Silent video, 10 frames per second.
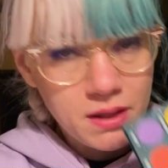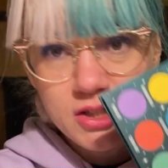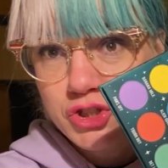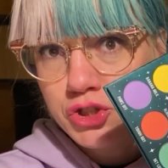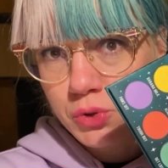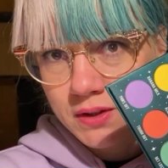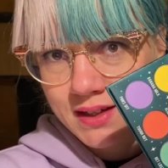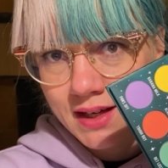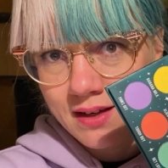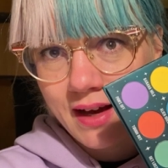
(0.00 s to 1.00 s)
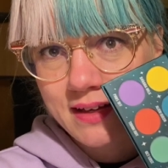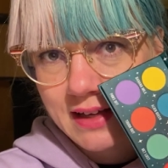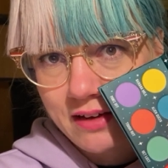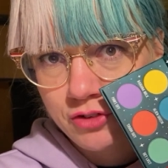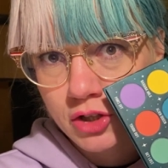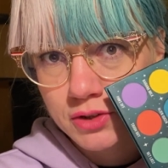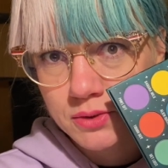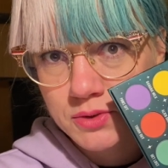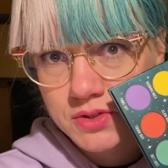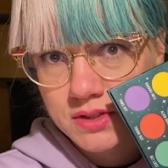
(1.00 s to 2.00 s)
shortcake I have not
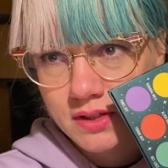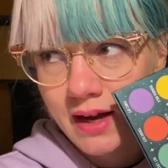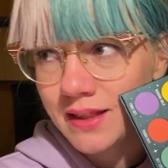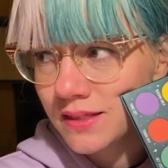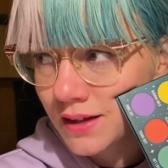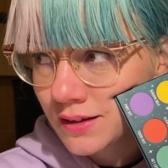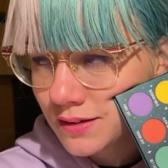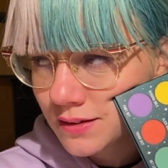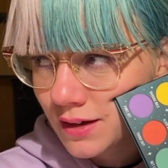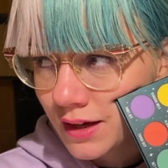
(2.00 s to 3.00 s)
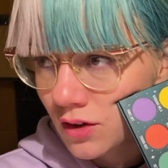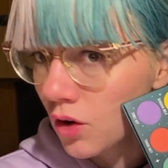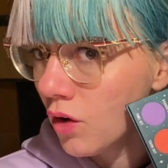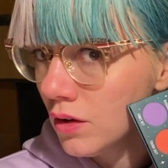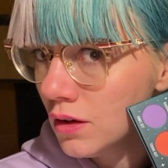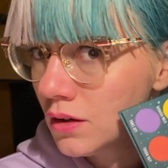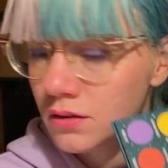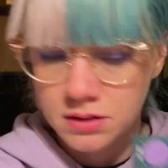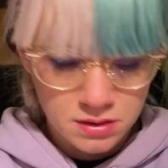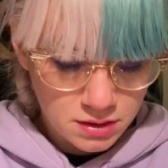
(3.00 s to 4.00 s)
used, I think, at all.
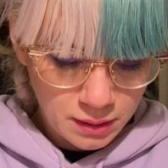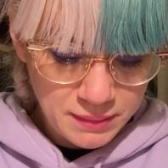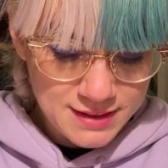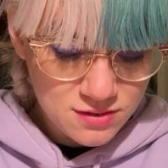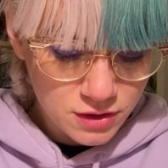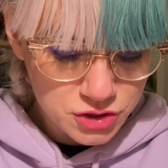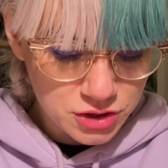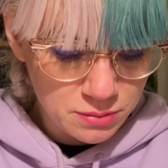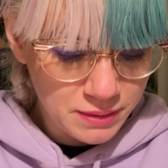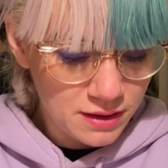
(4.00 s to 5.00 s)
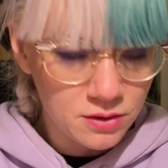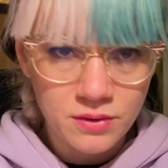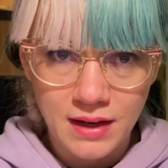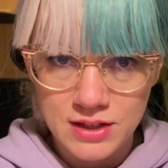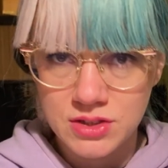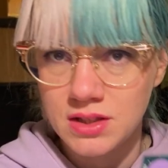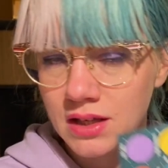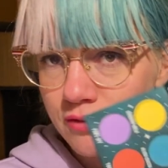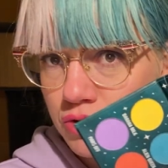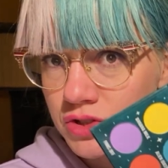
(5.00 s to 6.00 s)
I mean, I swatched it, but I don't actually think
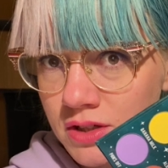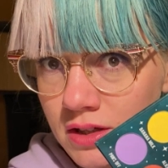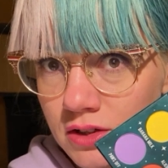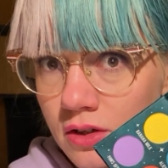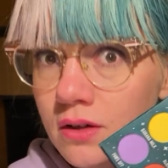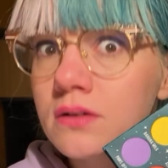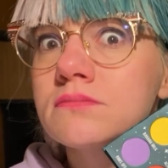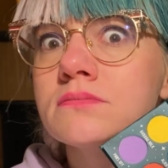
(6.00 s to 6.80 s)
I've used a look.